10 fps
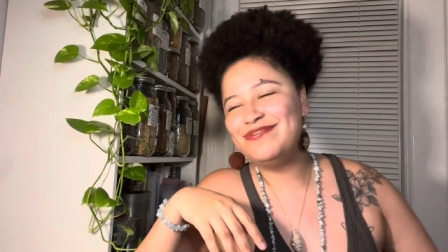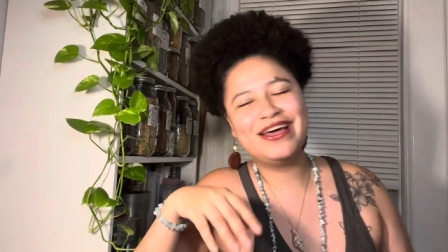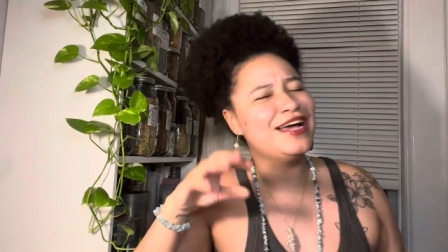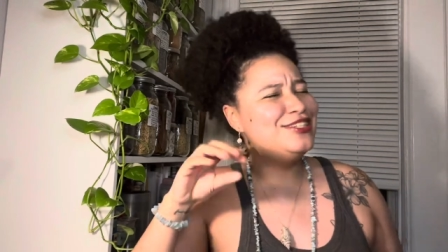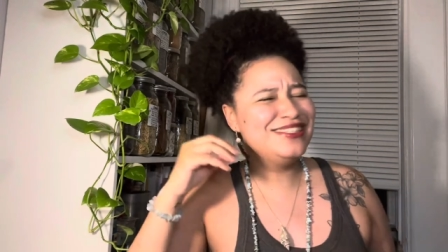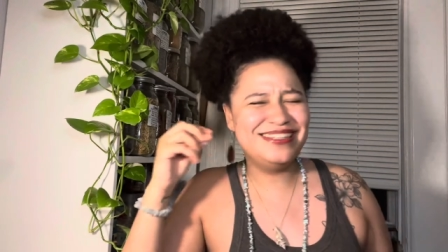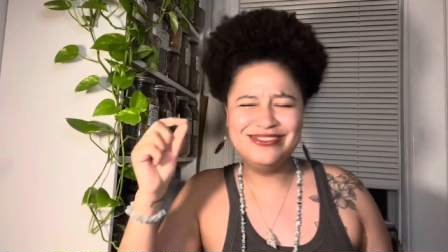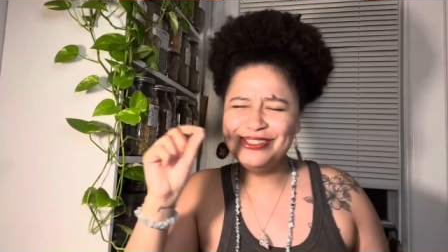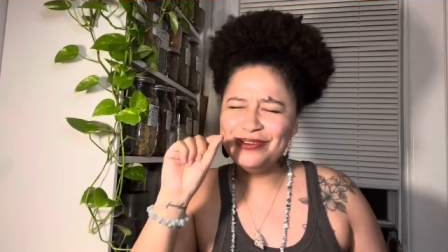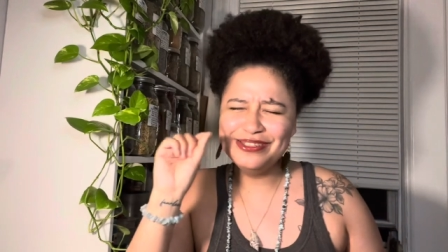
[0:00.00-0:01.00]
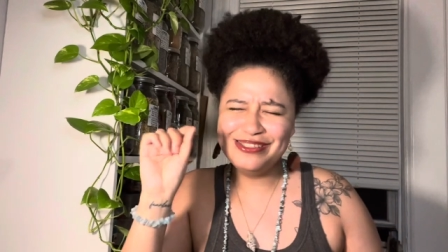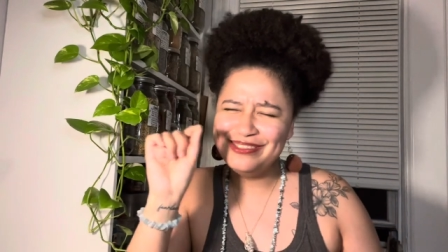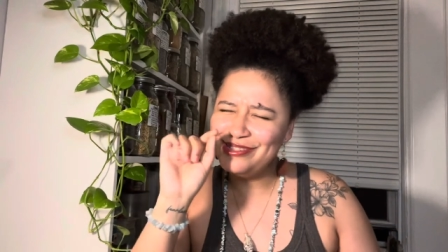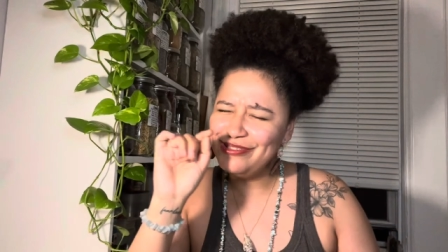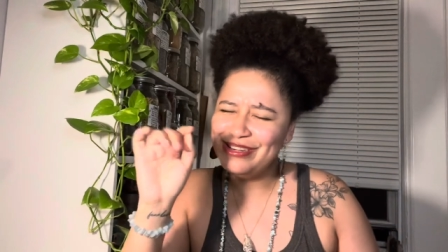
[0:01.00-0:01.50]
Like I just, there's certain,
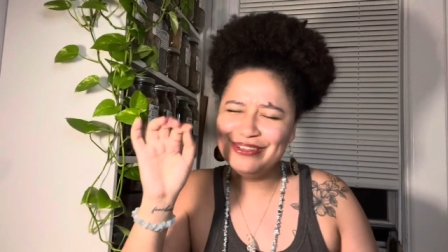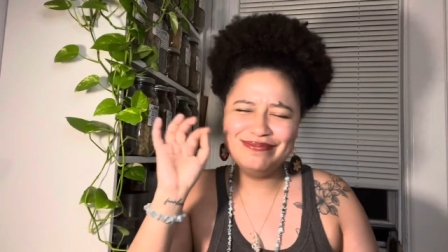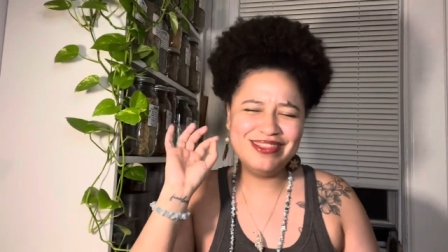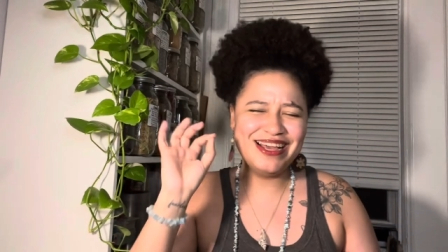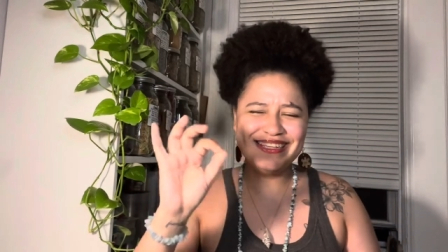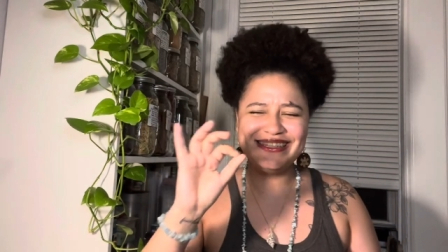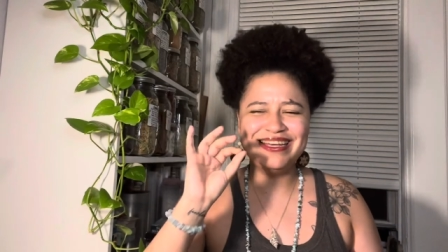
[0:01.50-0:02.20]
certain things